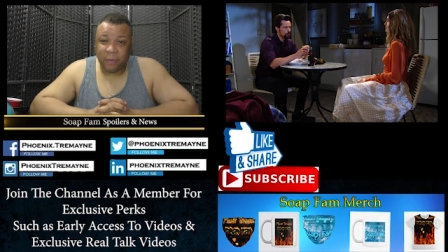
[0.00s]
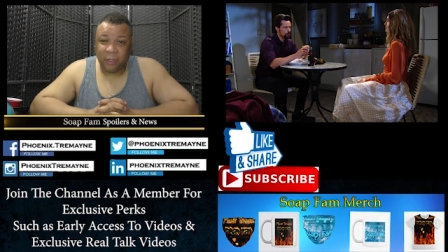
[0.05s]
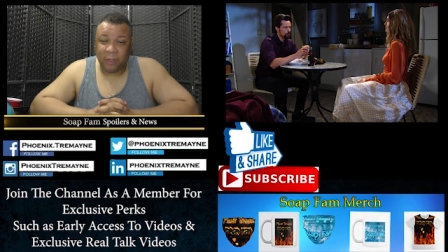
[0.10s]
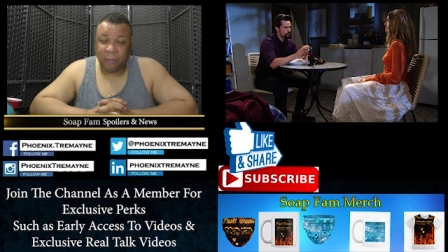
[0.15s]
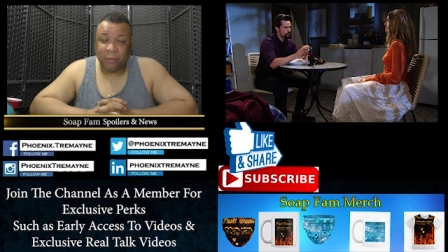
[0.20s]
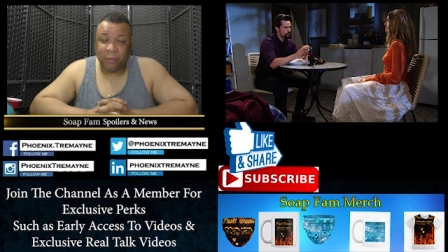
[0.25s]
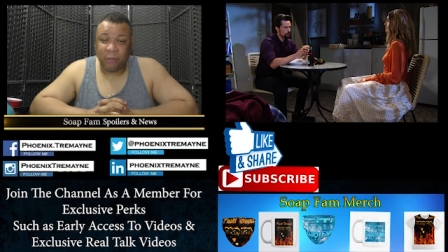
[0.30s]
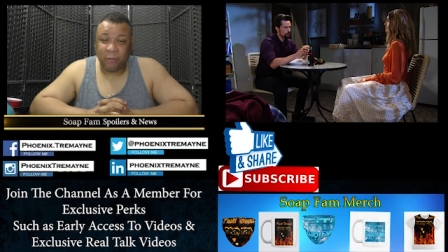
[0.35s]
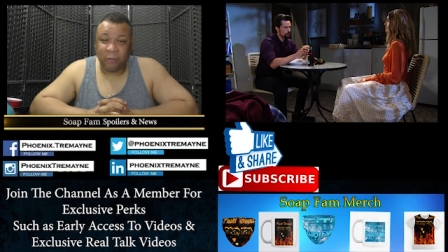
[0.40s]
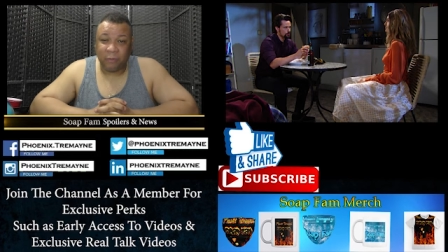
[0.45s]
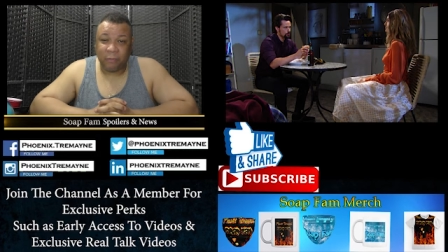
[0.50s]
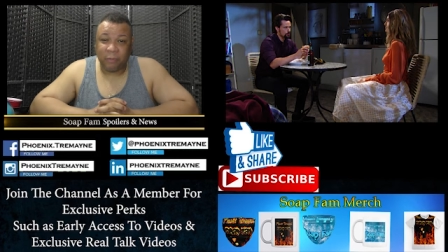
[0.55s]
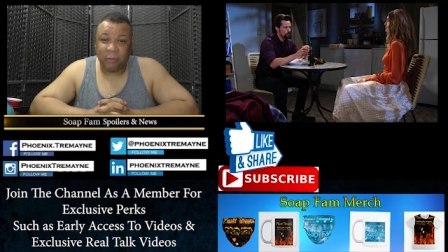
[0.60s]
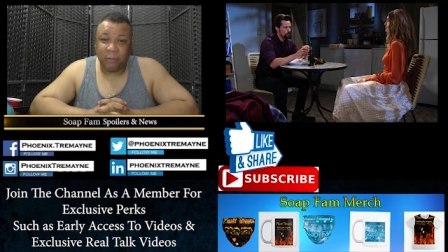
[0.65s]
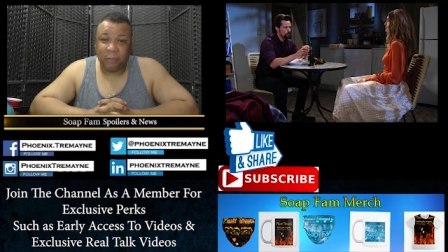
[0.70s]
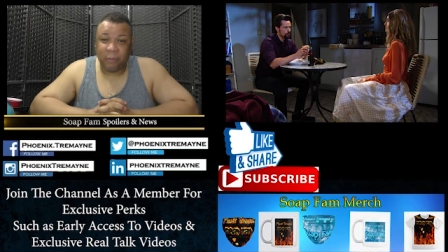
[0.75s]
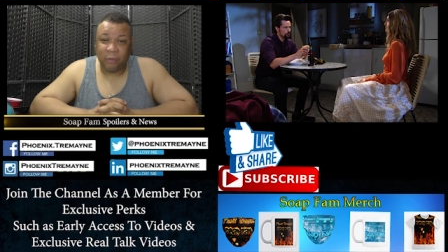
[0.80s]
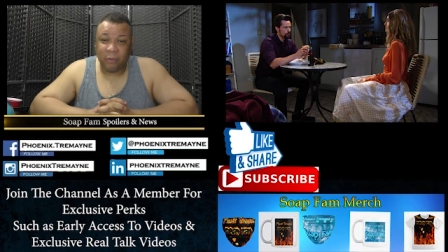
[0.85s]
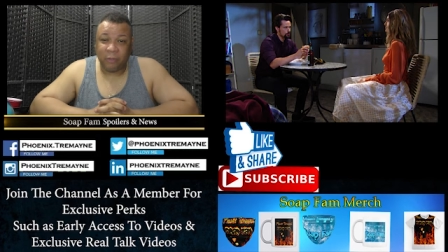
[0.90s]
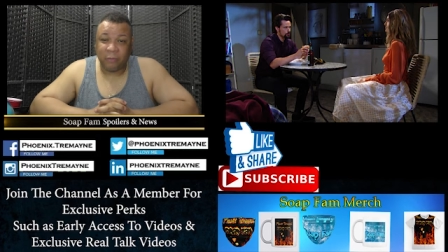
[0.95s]
to pro
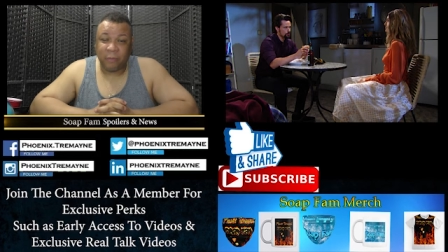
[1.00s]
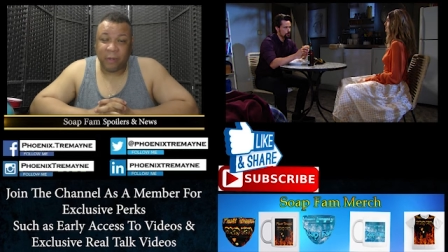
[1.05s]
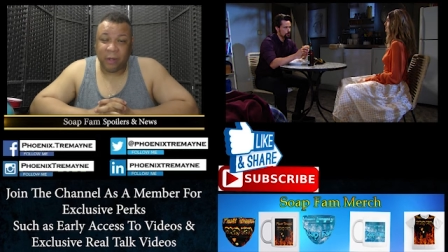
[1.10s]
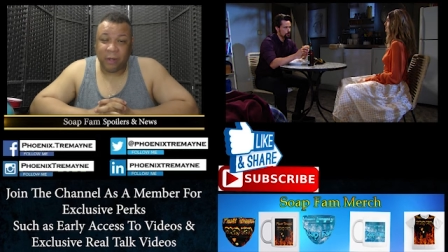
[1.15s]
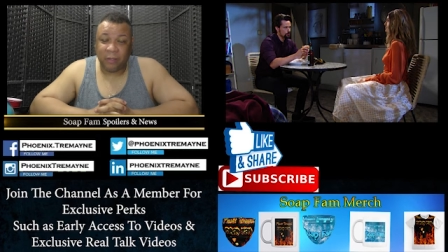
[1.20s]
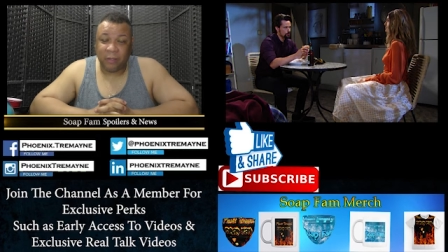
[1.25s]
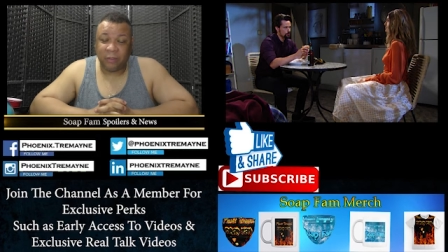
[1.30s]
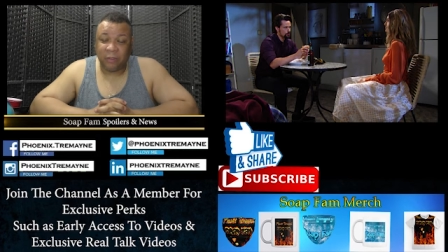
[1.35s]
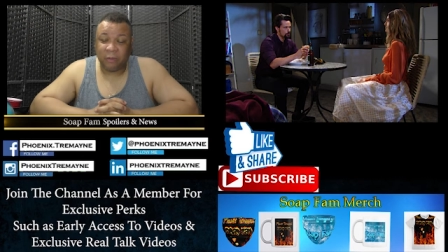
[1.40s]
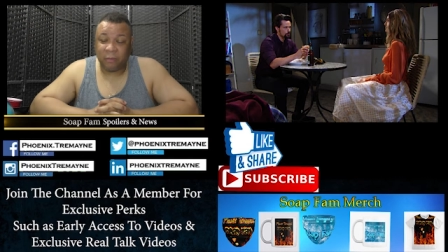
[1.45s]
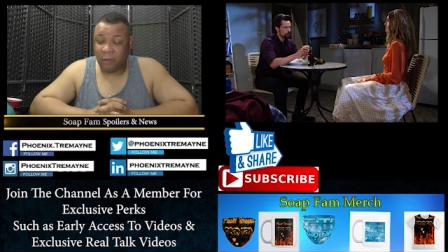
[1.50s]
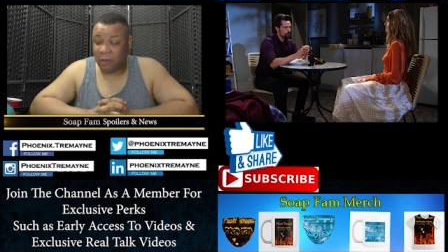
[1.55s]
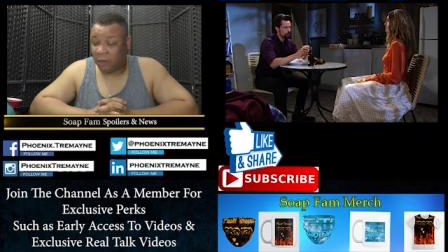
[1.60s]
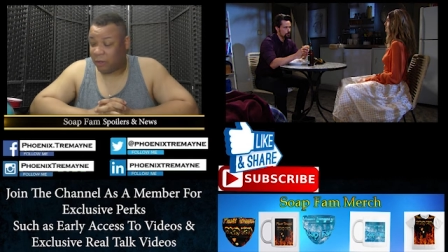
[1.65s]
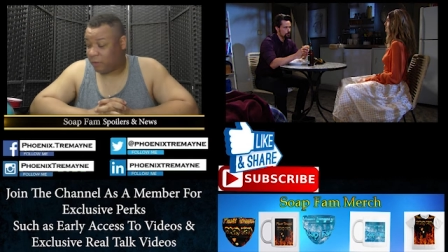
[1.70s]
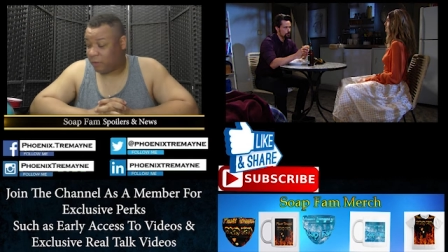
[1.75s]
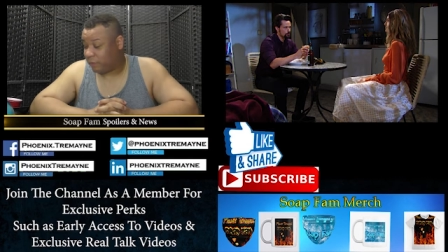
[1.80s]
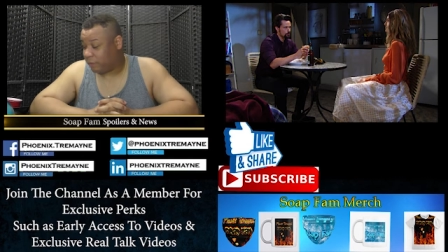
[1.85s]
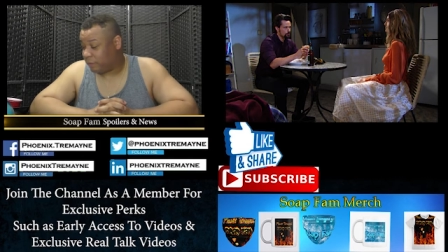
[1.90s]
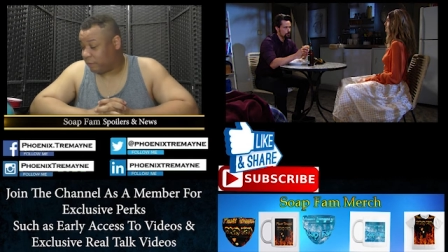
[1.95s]
propose marriage
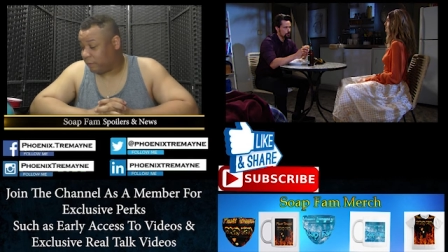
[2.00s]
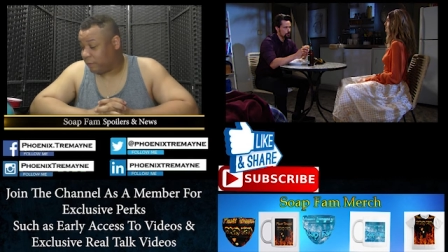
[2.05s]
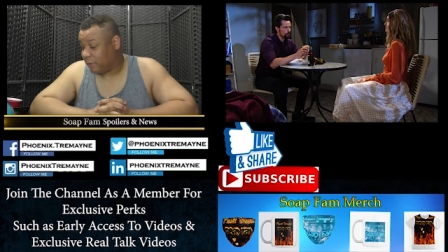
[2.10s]
tomorrow,